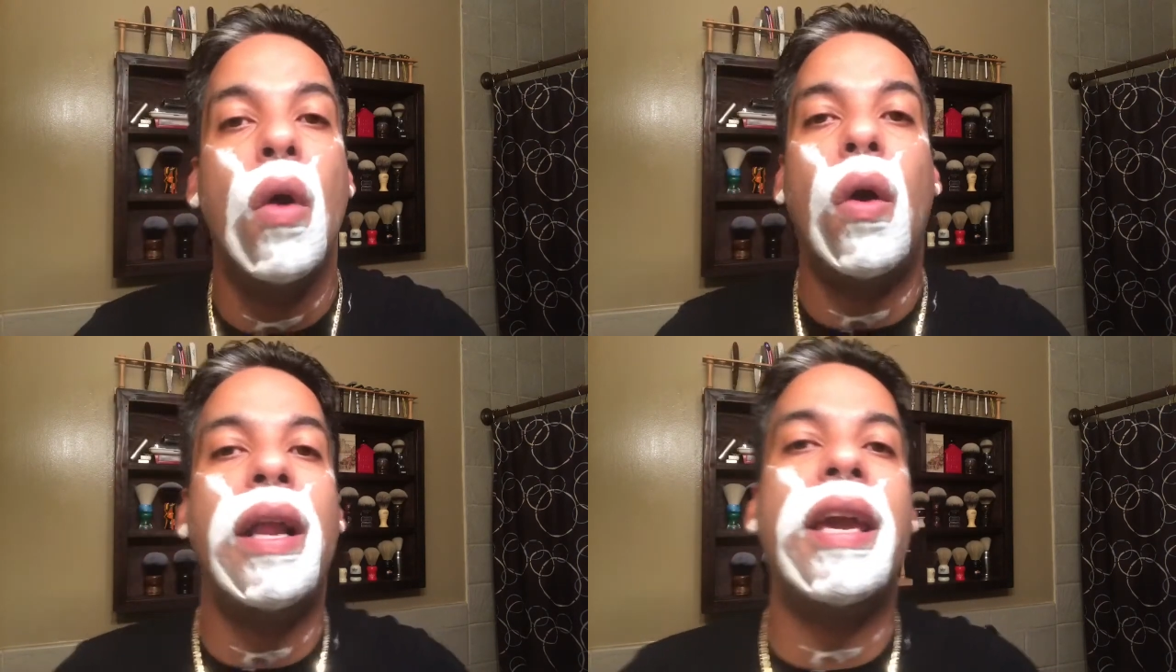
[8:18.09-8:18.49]

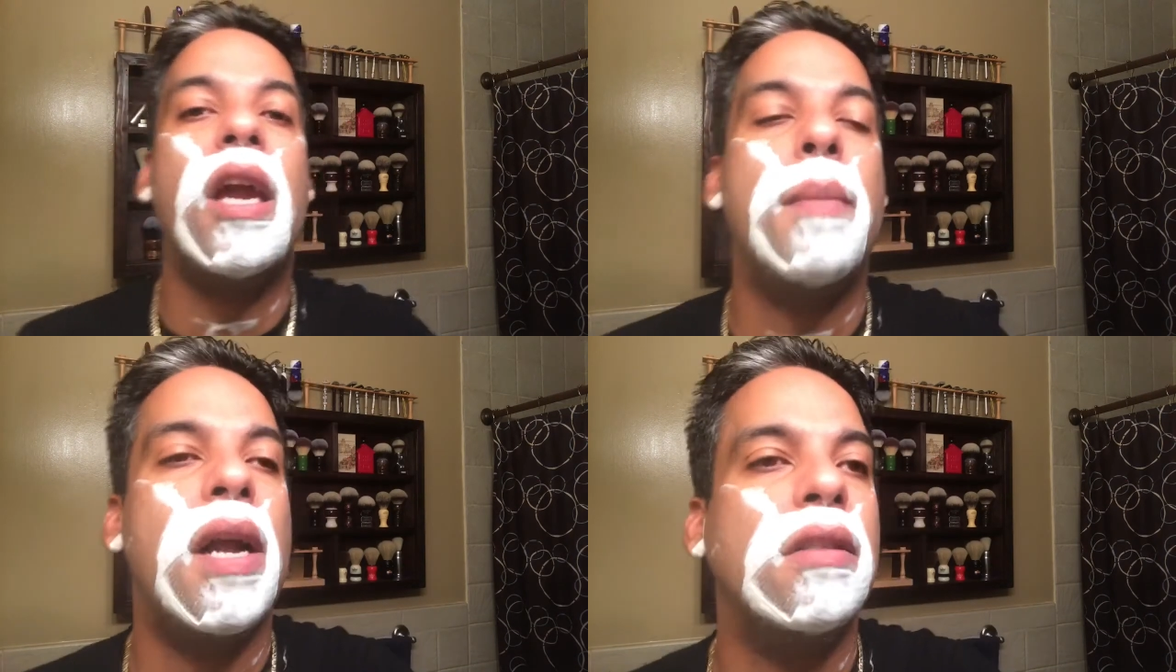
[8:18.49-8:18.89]
All I
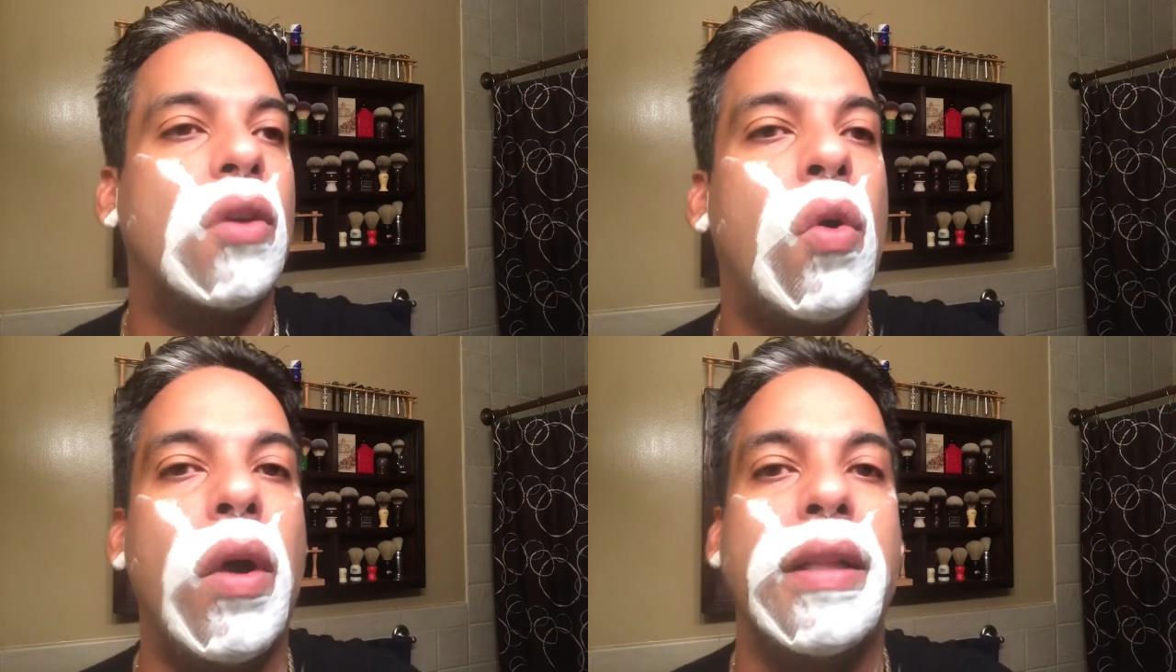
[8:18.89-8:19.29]
care about is the
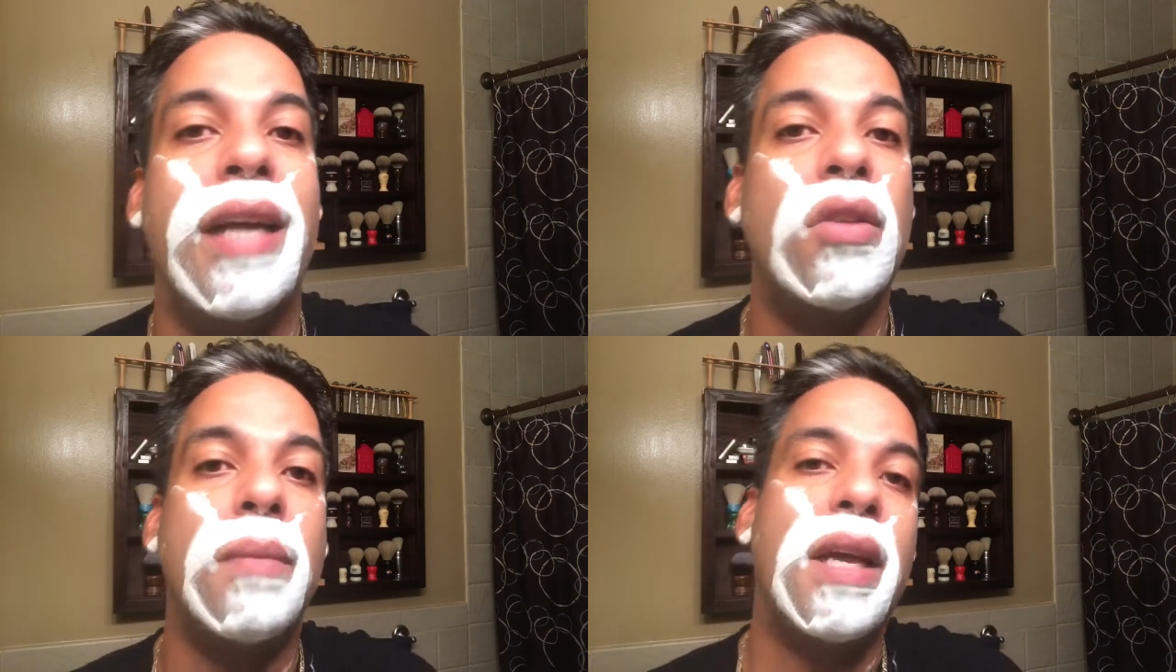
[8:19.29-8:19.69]
coin.
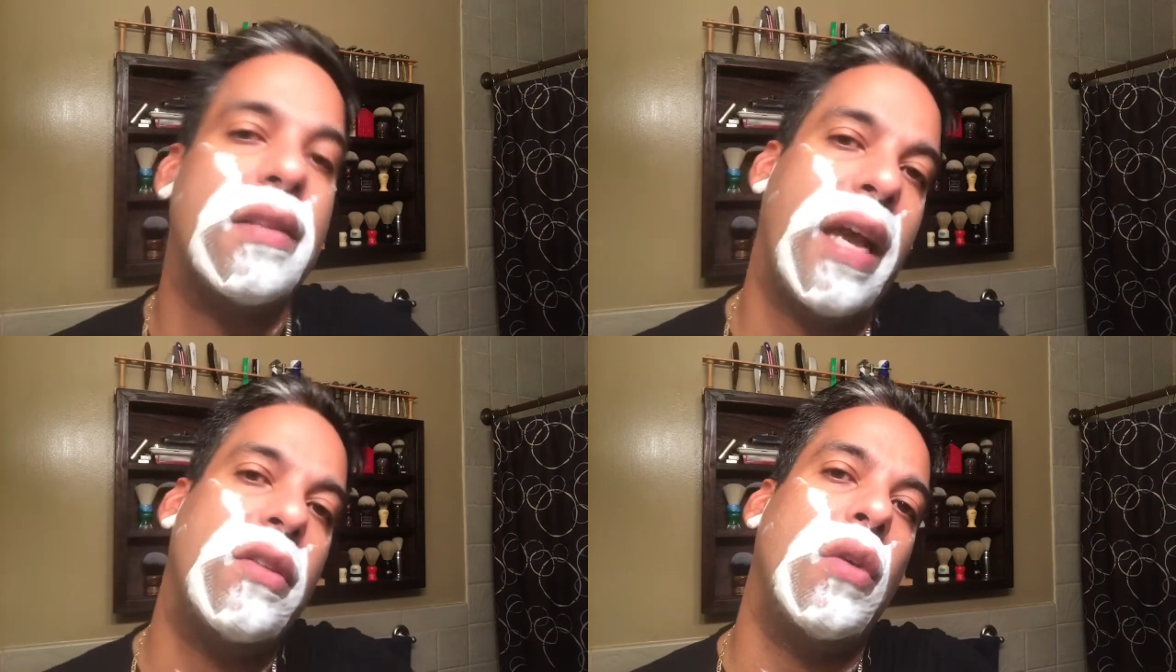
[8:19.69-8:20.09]
I told
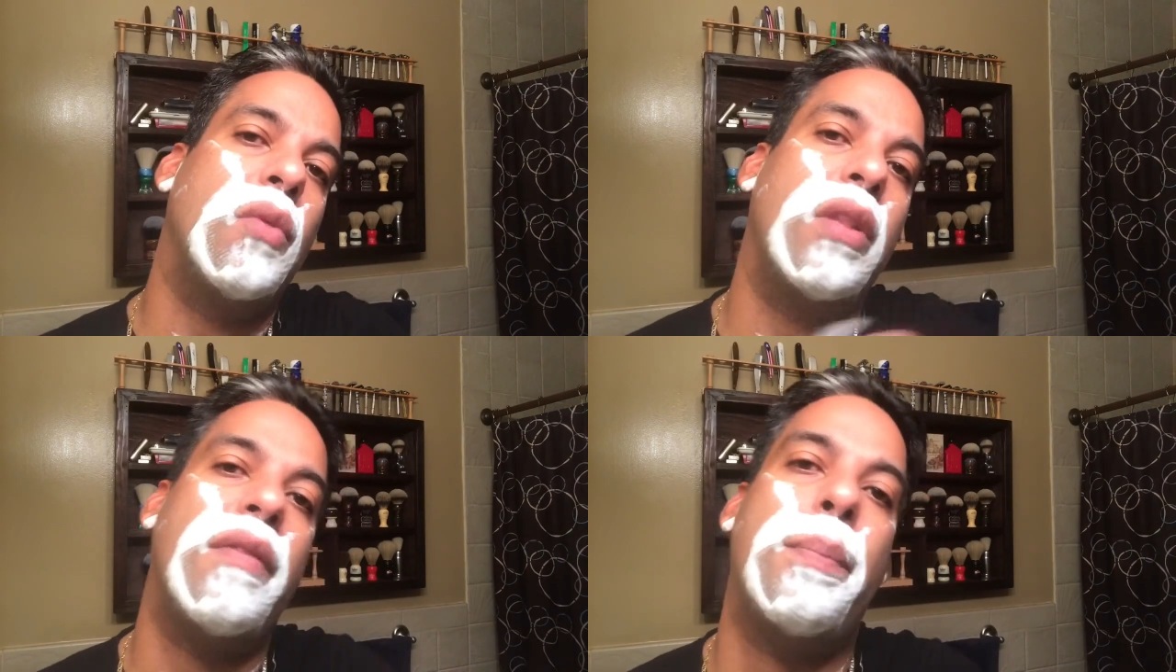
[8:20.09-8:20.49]
him
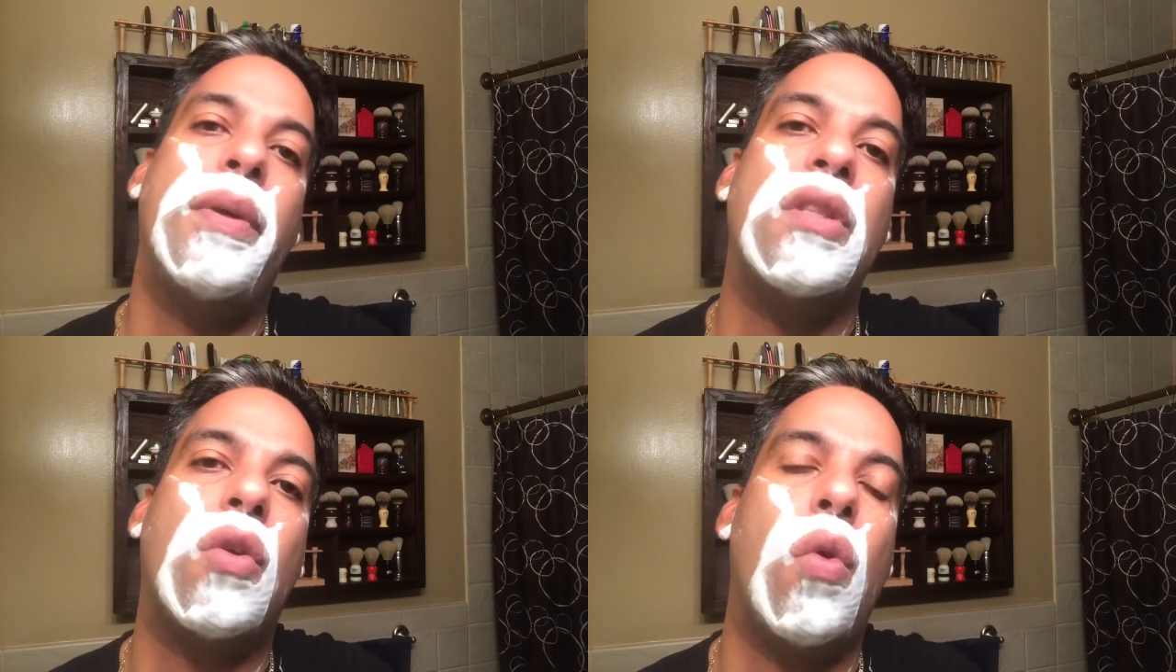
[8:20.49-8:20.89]
don't even
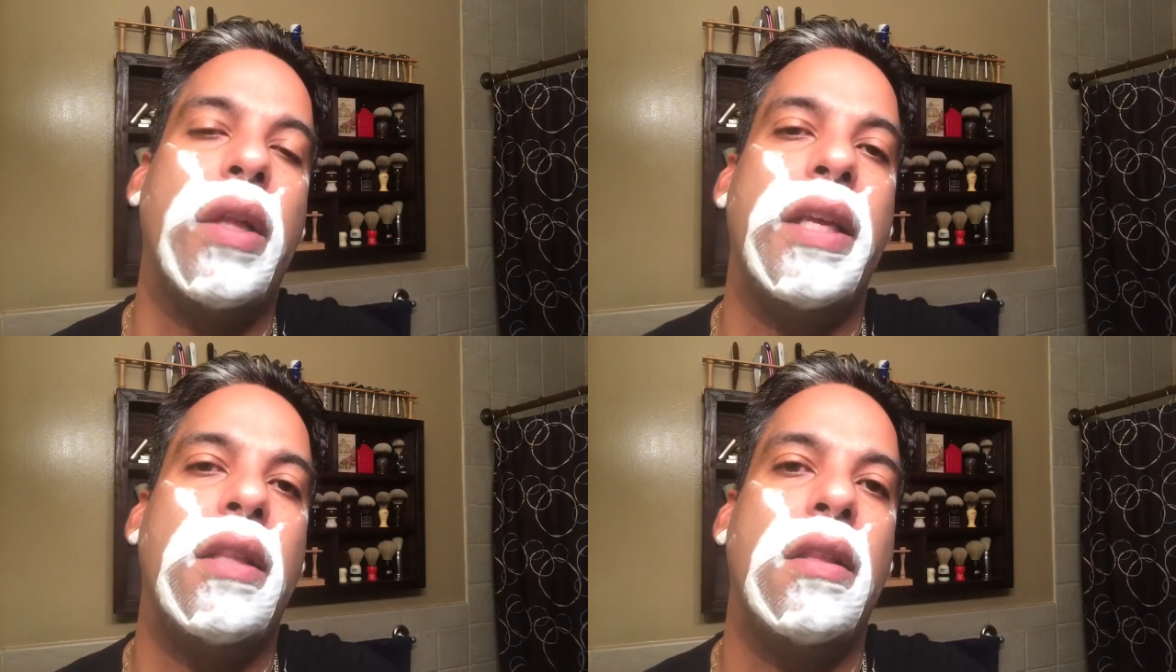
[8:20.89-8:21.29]
put the
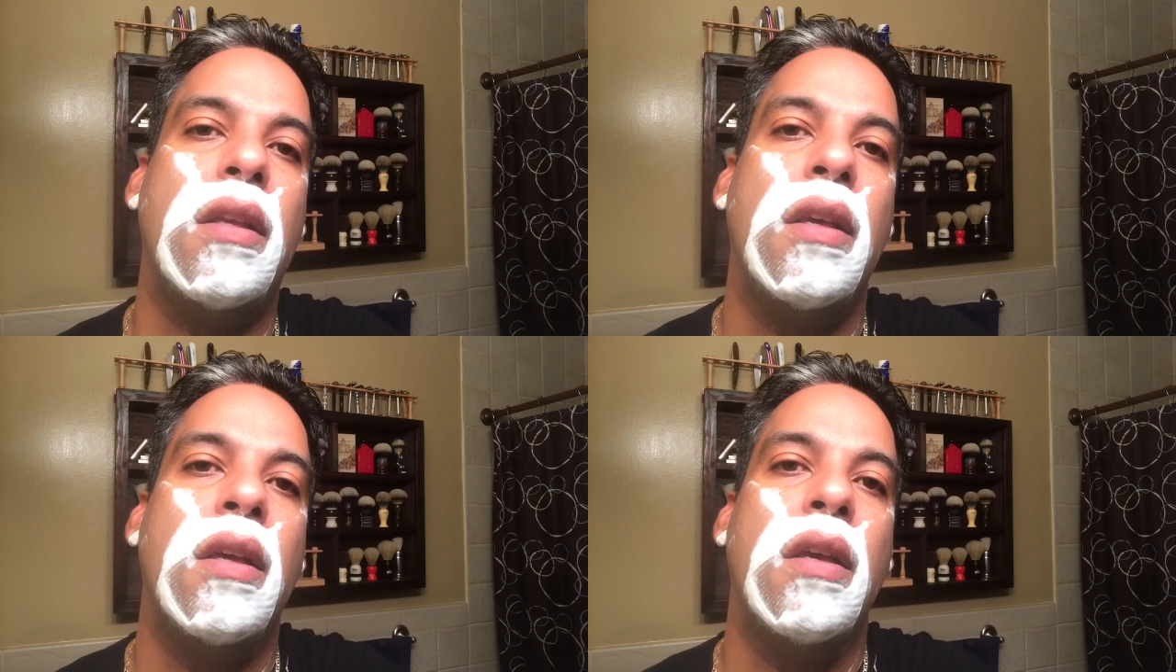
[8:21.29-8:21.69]
coin in.